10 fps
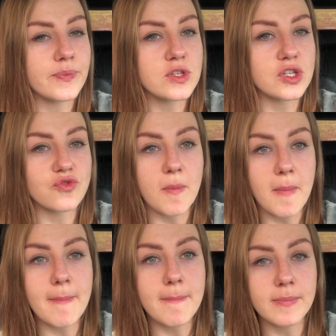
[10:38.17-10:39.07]
just
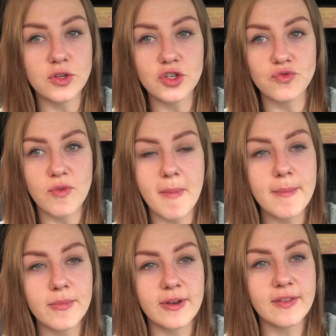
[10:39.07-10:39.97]

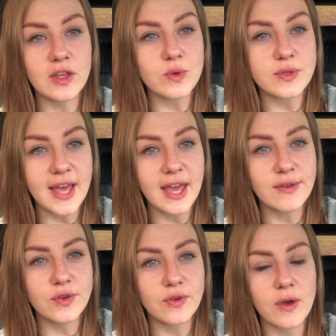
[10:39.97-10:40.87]
remembering that you're
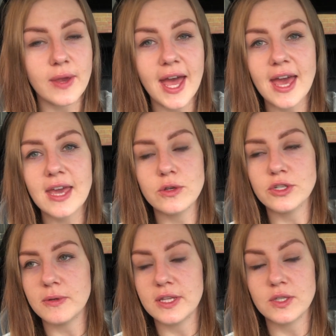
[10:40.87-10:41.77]
safe, you're okay, you're
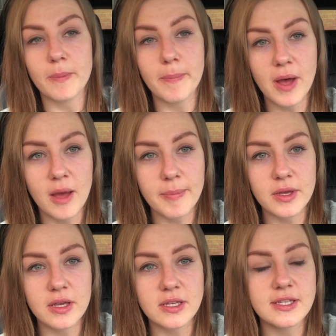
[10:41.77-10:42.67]
doing this on
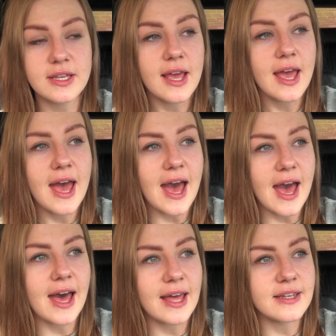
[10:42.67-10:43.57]
purpose,
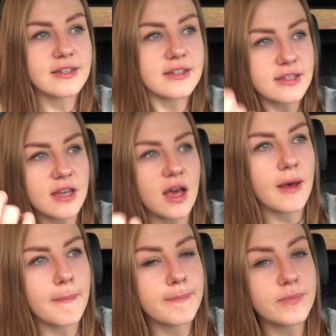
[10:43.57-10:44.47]
and
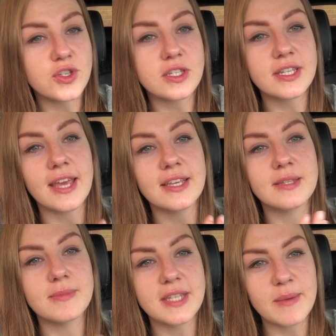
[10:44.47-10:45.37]
just take
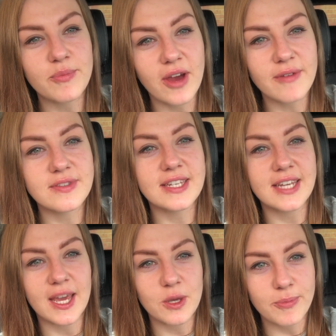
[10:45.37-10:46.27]
some deep breaths to
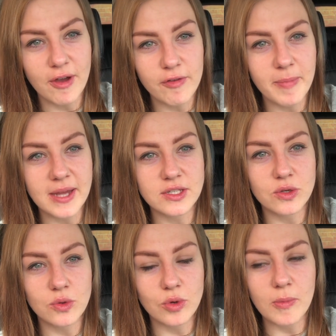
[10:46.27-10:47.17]
get your breath back
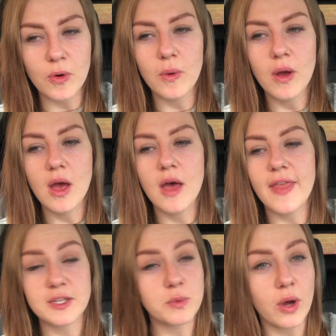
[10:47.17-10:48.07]
to normal.
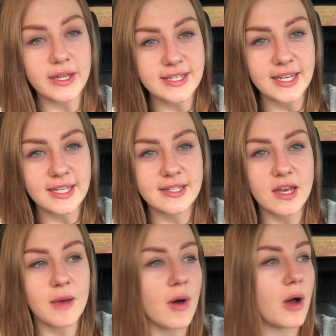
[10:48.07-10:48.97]
That's what I did.
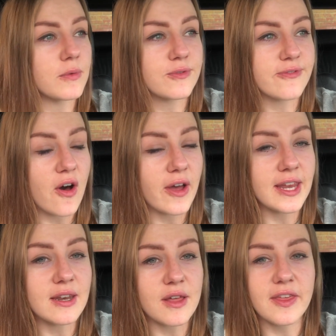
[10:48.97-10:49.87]
I was
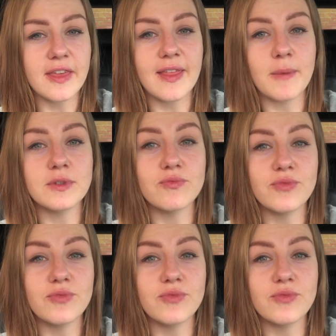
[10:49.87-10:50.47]
fine. I think that was